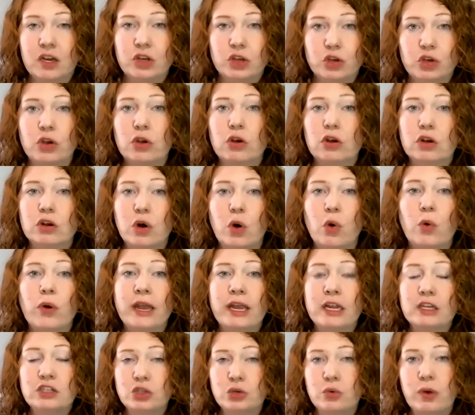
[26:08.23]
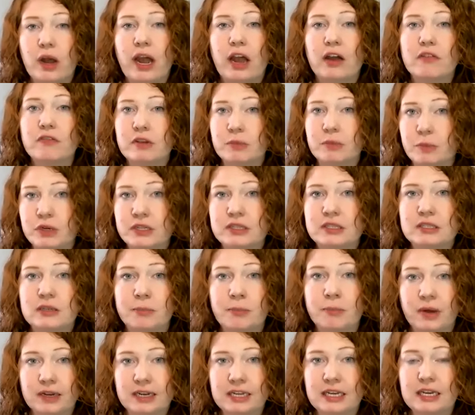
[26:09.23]
You're going to have to put
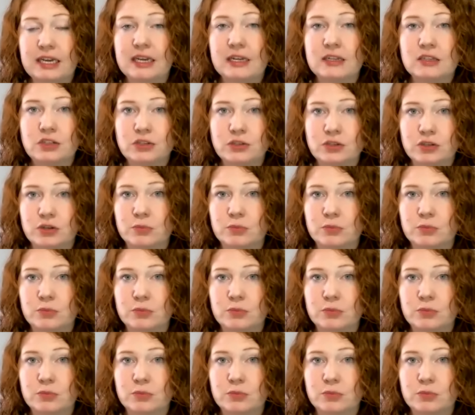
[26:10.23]
some money into